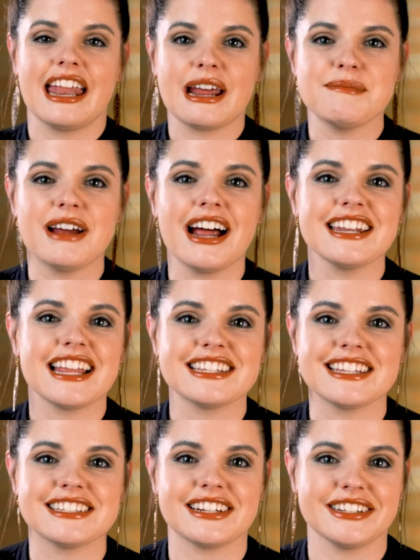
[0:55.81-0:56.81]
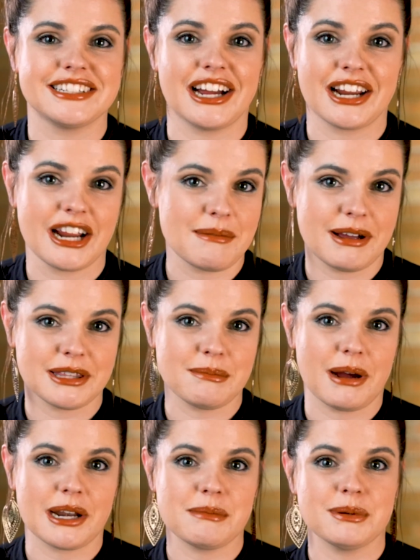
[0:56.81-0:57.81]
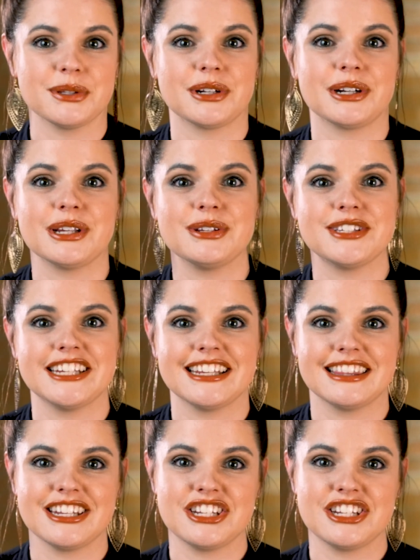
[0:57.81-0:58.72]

And I'm not necessarily talking about the bodybuilder you see at the